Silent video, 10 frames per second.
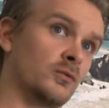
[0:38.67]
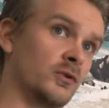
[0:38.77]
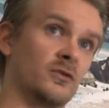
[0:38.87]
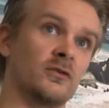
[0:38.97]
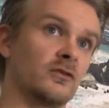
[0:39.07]
which
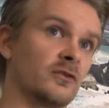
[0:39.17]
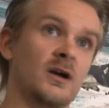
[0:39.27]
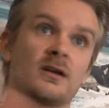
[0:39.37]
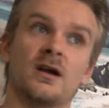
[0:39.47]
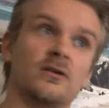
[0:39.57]
is the
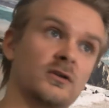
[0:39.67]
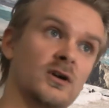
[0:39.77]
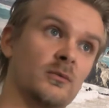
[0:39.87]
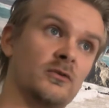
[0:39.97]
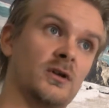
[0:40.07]
psychas that
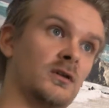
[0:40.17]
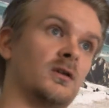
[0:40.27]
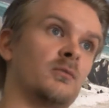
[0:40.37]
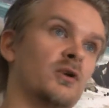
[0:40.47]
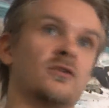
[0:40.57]
comes in
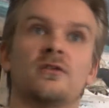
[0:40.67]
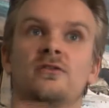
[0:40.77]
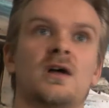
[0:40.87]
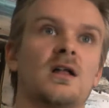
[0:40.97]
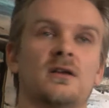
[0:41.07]
and brings the
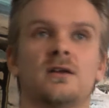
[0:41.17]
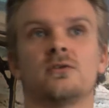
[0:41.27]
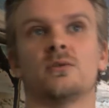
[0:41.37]
insanity into